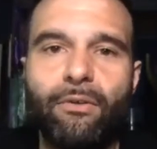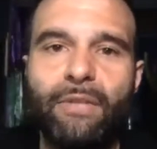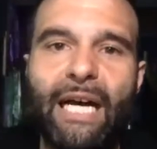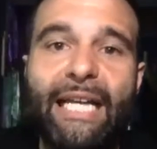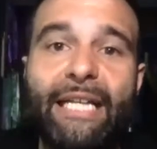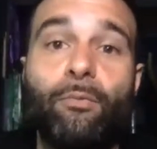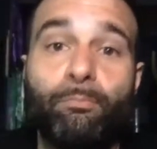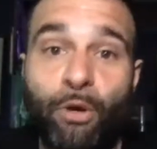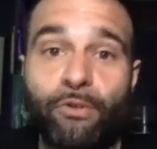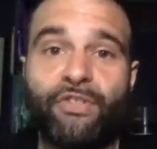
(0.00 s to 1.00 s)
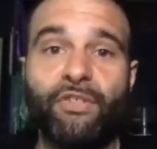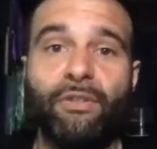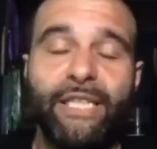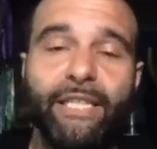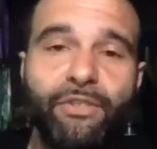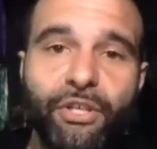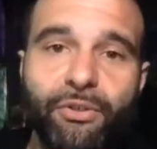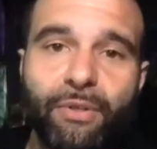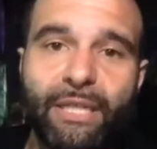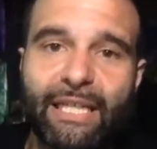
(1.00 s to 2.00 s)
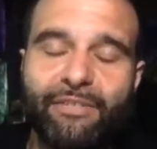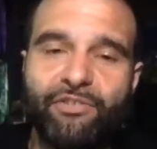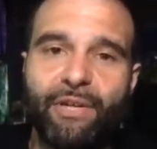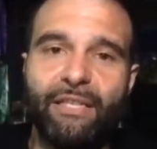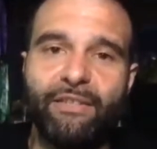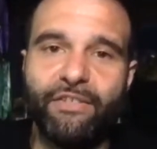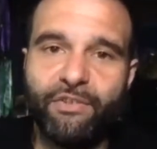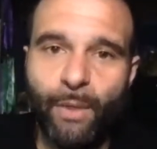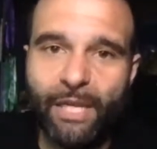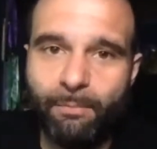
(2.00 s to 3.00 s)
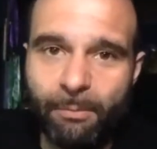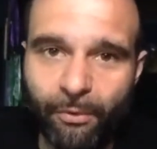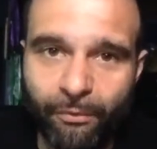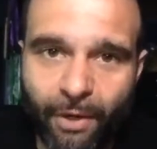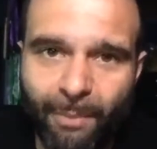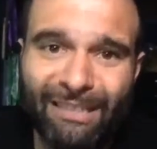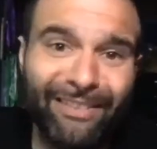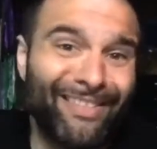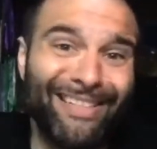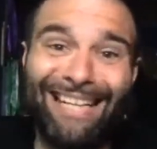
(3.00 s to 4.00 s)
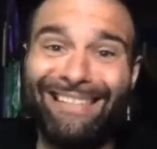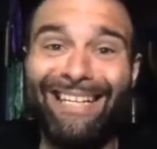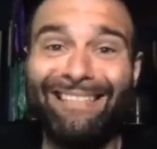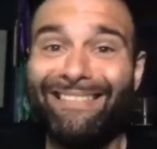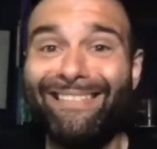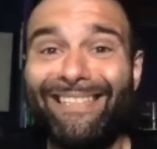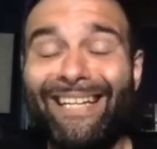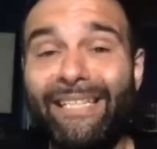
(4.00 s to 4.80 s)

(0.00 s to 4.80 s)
don't personally do, and I try to dissuade people from it. Listen, at the end of the day,